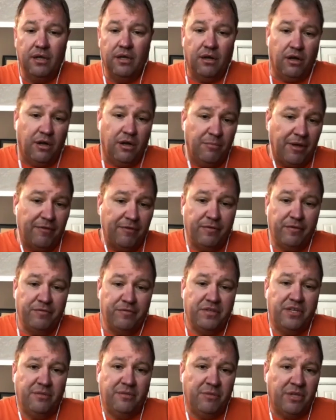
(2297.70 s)
All my
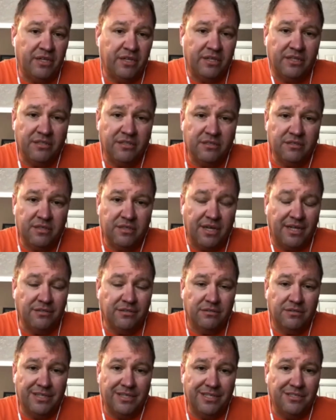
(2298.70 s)
15 minute cons-
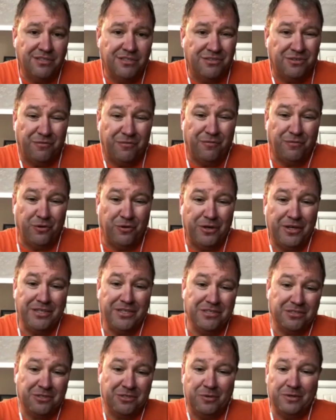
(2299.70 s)
consultations are free.
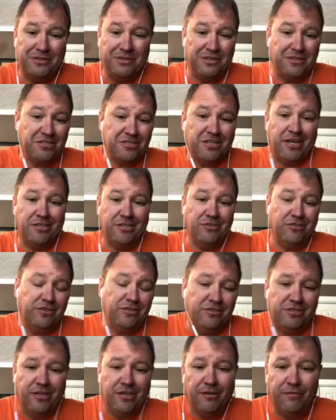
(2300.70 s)
Just go in there and schedule
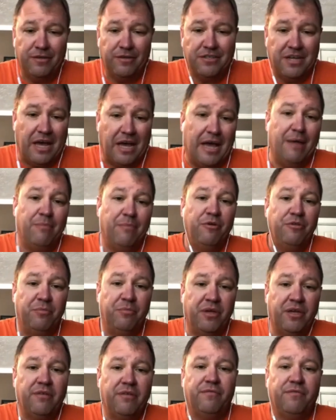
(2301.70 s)
yourself a time with
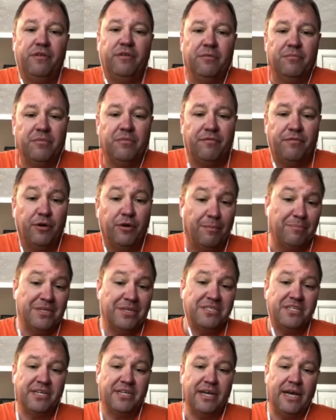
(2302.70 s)
me if you're if you're a
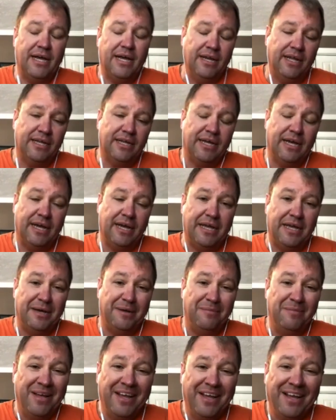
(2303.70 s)
busy guy like I
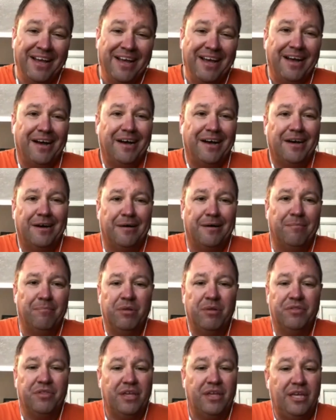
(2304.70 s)
am. Um,
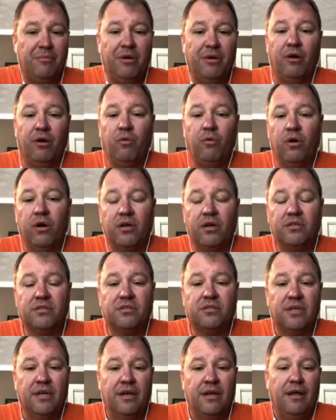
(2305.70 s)
but the email
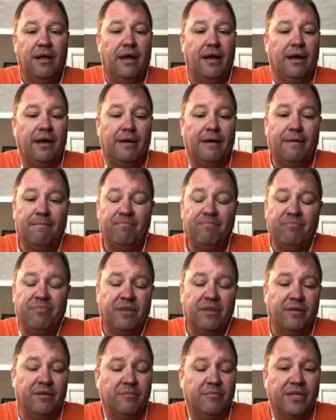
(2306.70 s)
works. Um,
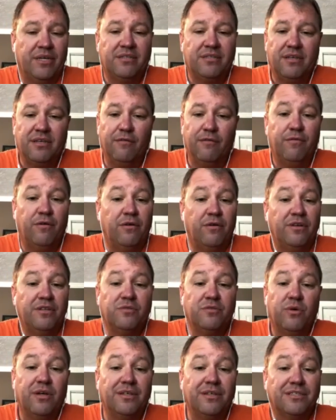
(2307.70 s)
my cell phone as
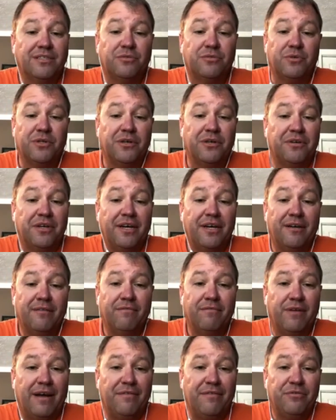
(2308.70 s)
well is 309
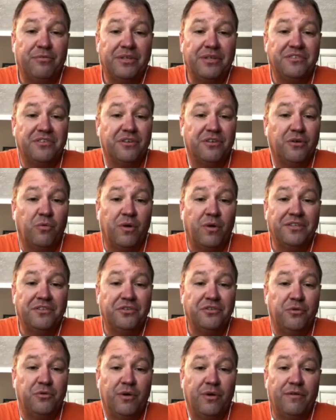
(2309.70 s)
530
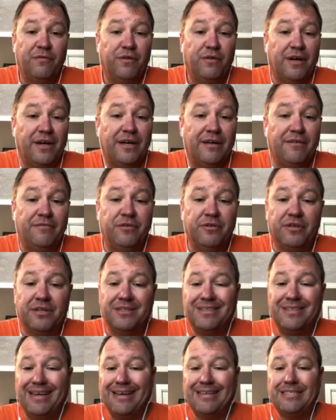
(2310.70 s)
1215. You can
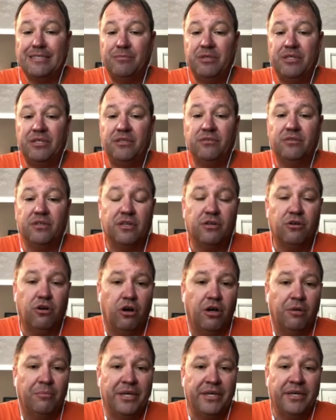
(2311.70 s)
text me, you can
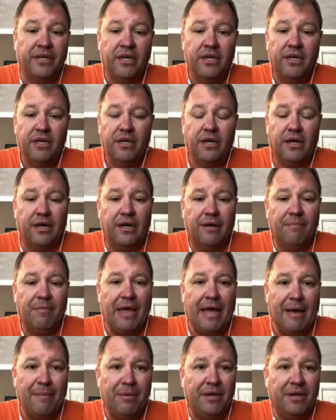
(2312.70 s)
call me. I'm
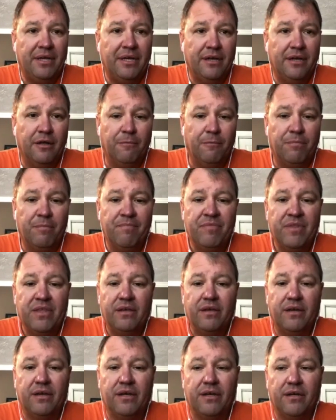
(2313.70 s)
happy to help
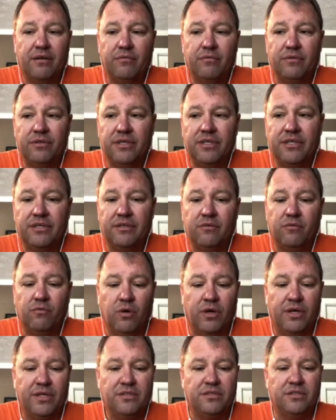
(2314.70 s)
uh, really
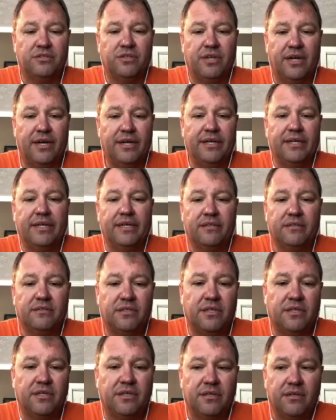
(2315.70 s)
want to try to get
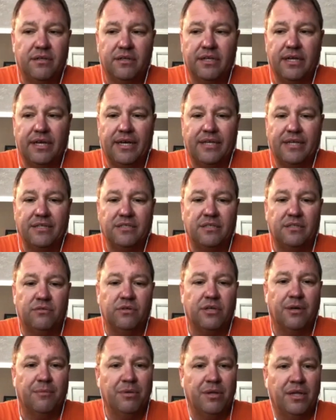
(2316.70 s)
uh, guys into a
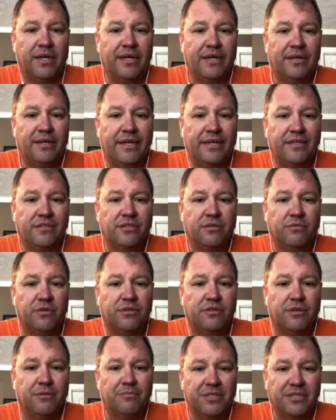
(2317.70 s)
compliant nature with
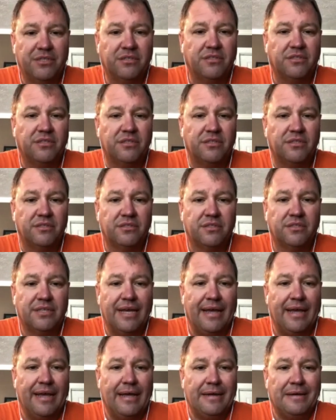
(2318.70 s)
their businesses.
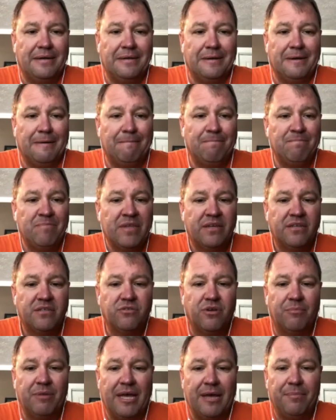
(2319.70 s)
And um,
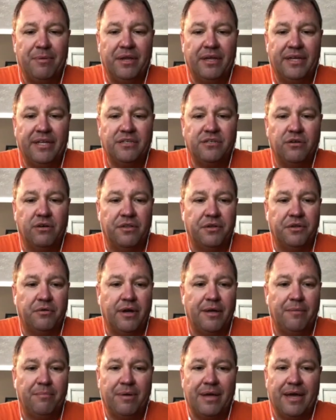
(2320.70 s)
so I'm happy to get you on the
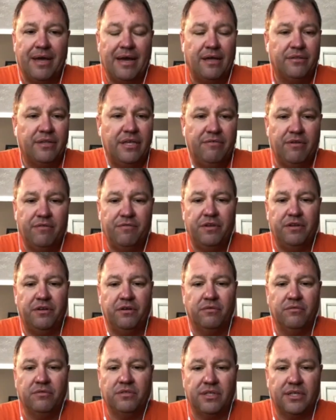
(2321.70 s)
right path. Even if you
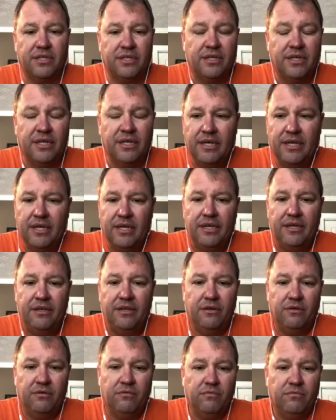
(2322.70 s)
don't, uh, you
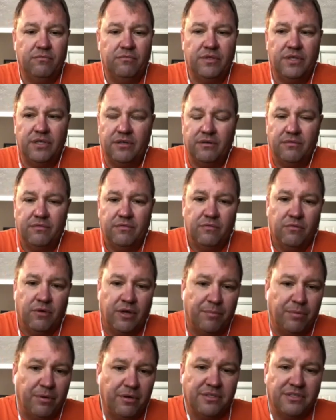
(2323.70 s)
don't, you know,
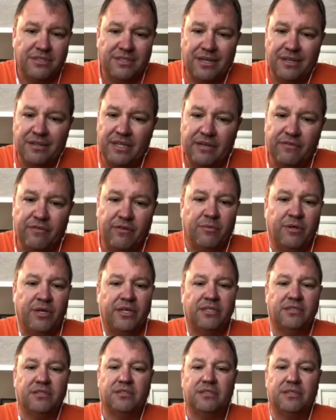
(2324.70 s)
want to purchase anything from
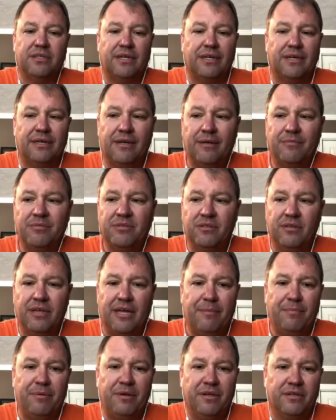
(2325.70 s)
us, uh, I'm still
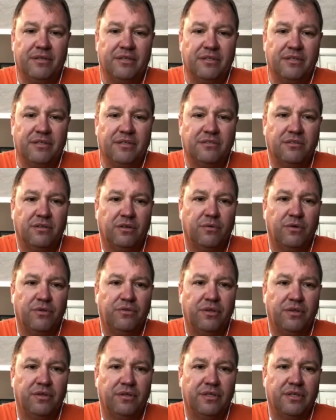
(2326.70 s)
happy to consult with
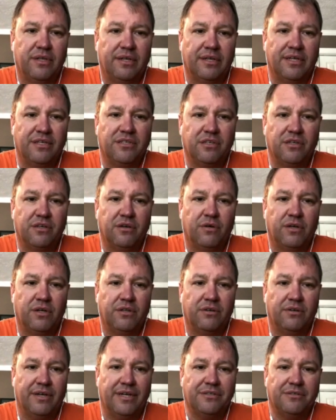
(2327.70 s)
you and get you going on
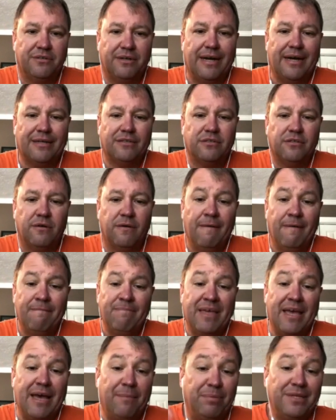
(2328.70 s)
the right track. So
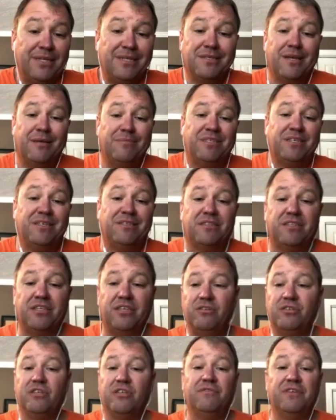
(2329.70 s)
yeah, please come see us at the
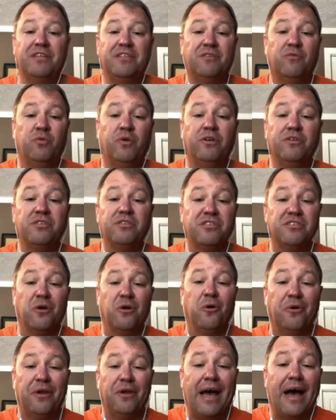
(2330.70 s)
huge convention. We're
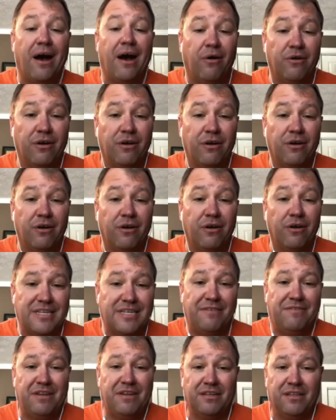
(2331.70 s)
sold out on that
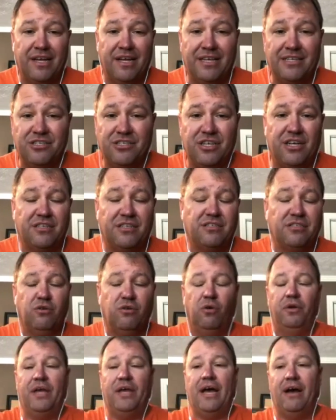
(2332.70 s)
safety class, Josh.
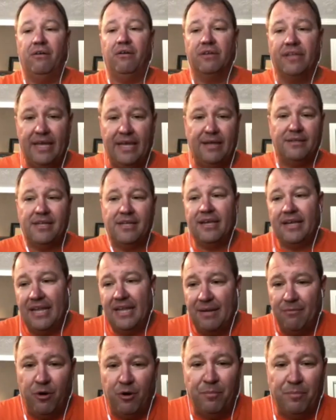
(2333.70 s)
Sold out. Nice. Oh, Can't take
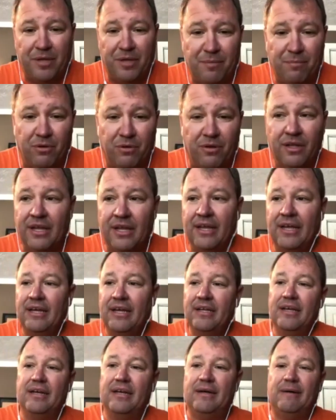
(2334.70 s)
any more people
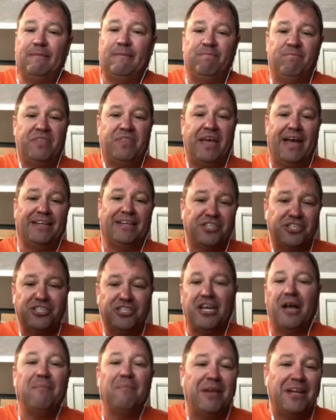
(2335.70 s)
um, Thad
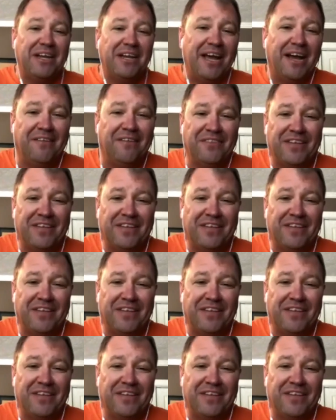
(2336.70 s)
shut me down.